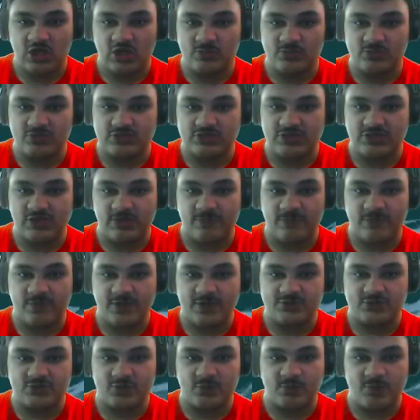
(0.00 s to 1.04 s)
almost need a
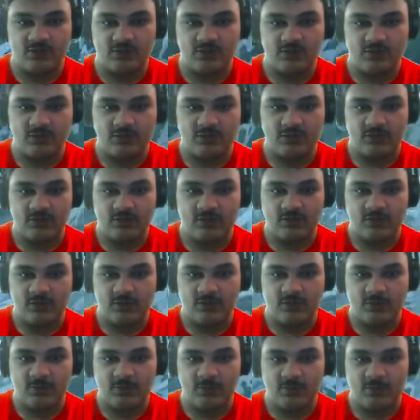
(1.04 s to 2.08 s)
faster boat.
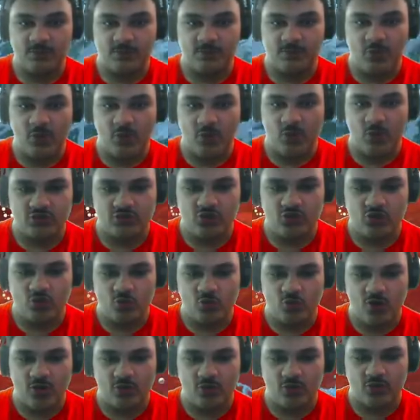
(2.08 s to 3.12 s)
Oh, you
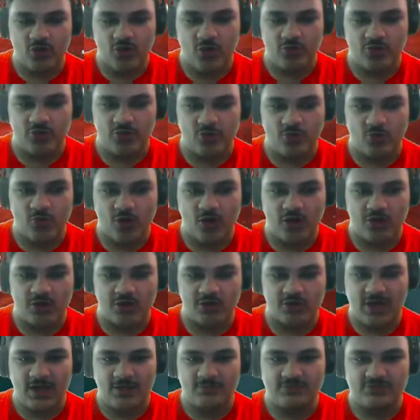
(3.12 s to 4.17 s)
won't go in the
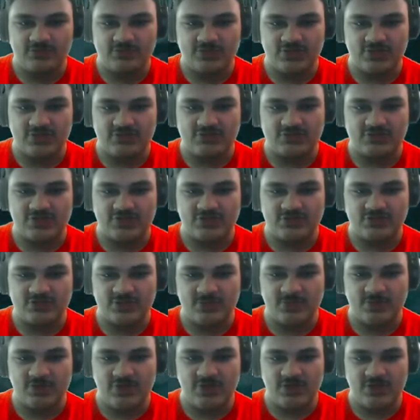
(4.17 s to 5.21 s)
water. I'm just gonna steal
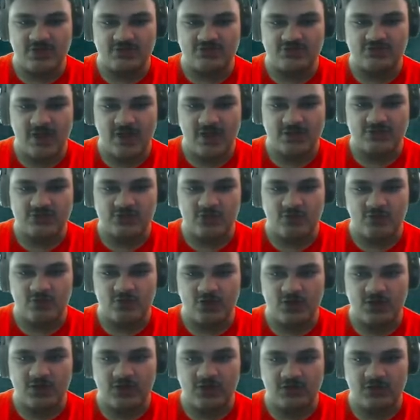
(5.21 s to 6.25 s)
some of these fans
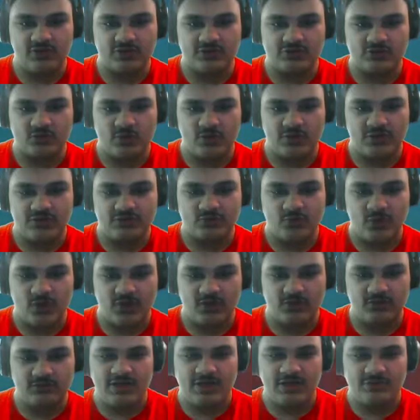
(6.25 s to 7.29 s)
over here. This one as
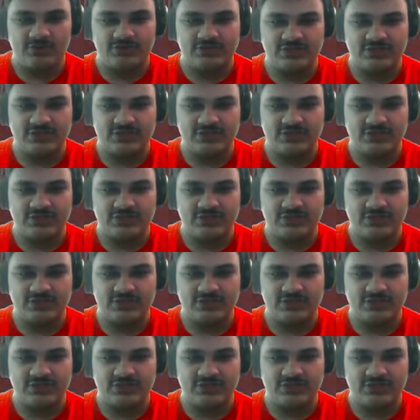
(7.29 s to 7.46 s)
well. Now, is